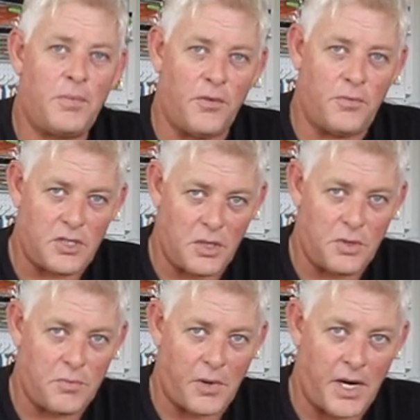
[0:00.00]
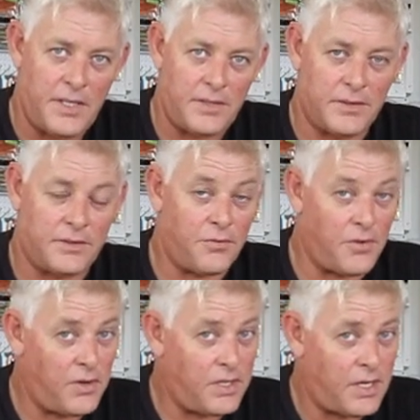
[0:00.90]
you're fishing with braid, it's
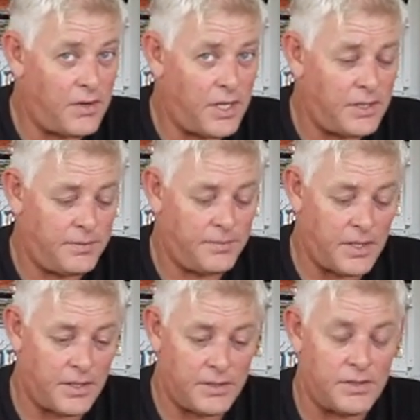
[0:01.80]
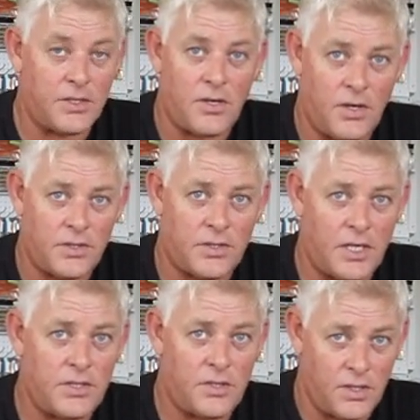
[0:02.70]
very direct, and this is a cast
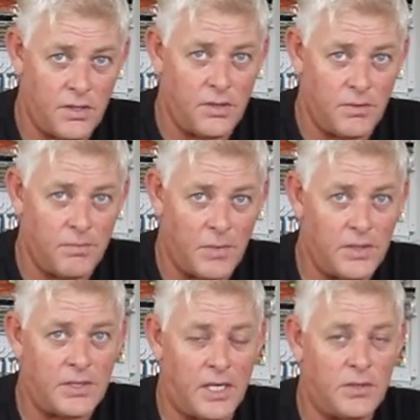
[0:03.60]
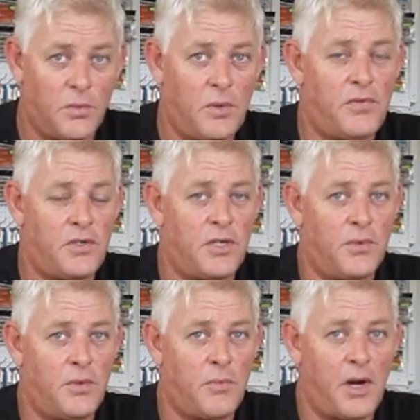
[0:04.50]
trace, so most guys will be fishing
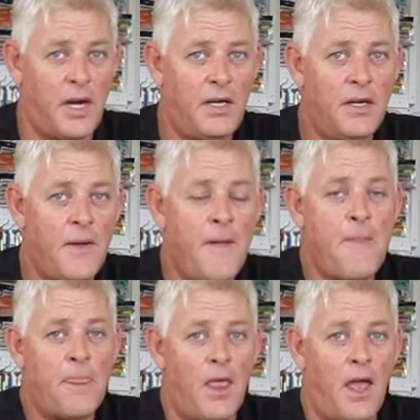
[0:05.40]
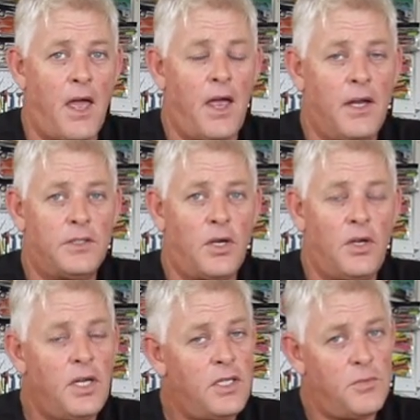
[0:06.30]
with braid, and so
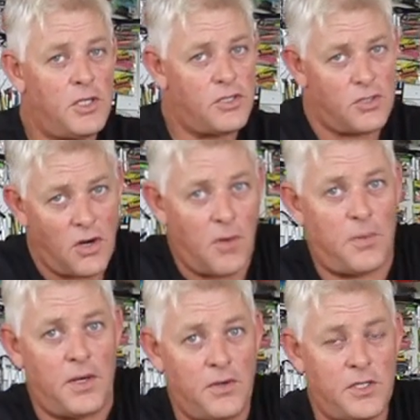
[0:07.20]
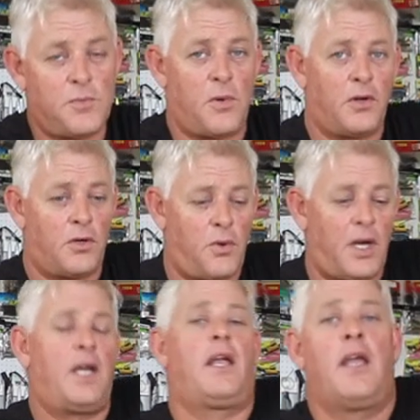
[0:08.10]
you need to be sharp and respond
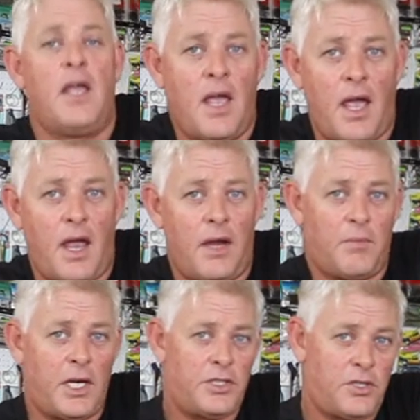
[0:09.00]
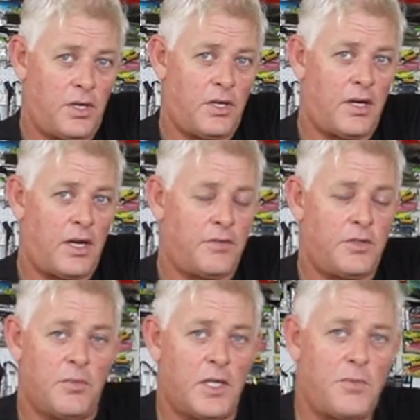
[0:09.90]
quickly and make sure you don't have
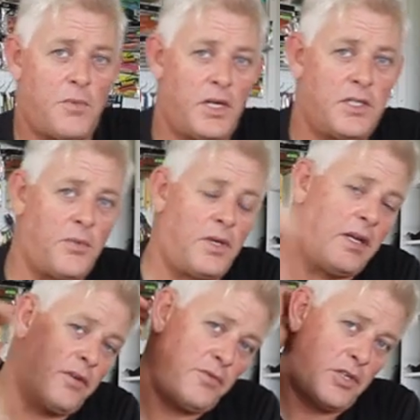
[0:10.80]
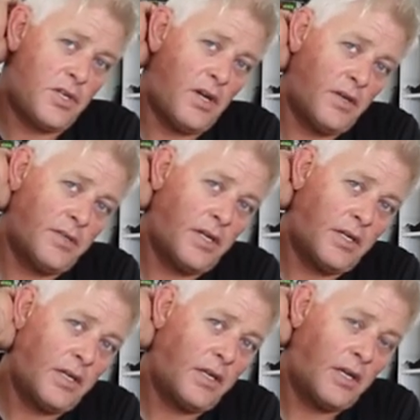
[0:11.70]
too much pressure when that fish goes
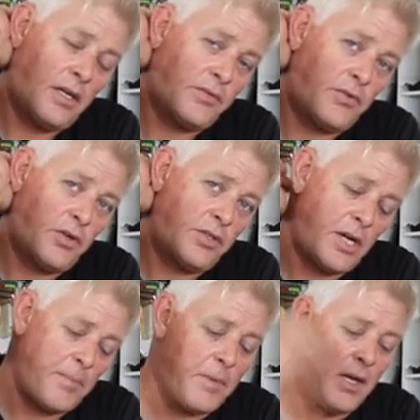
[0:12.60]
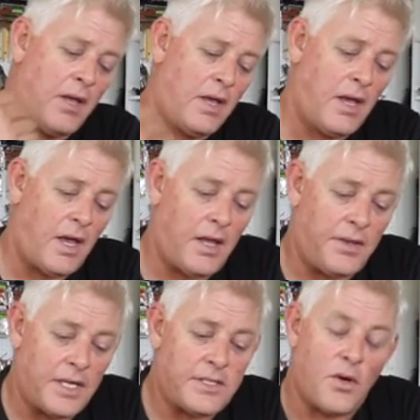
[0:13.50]
and it goes for a jump.
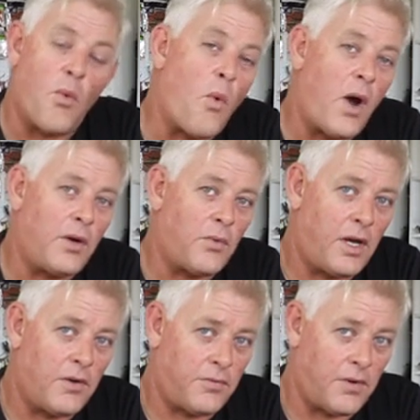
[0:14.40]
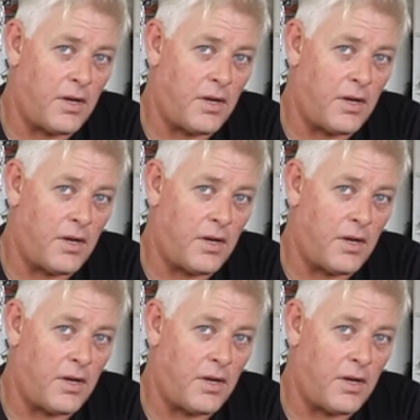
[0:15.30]
And that's the one way of